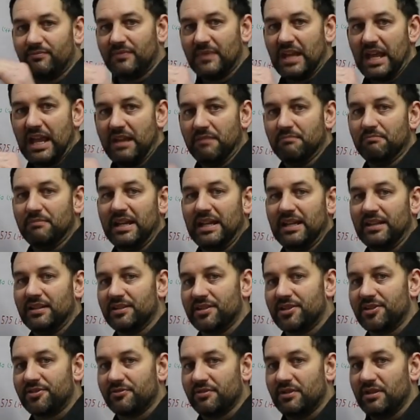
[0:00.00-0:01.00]
a
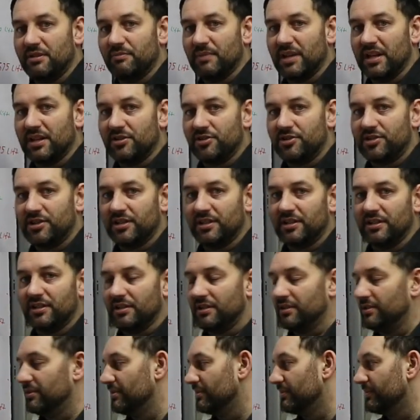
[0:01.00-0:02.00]
mainstream engine
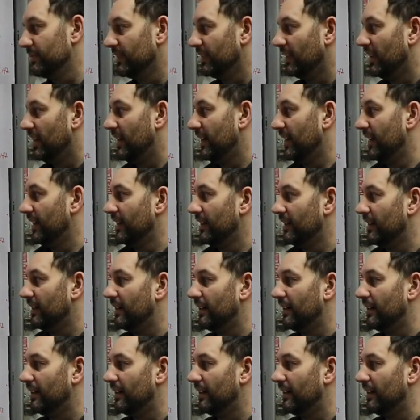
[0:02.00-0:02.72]
and you're relying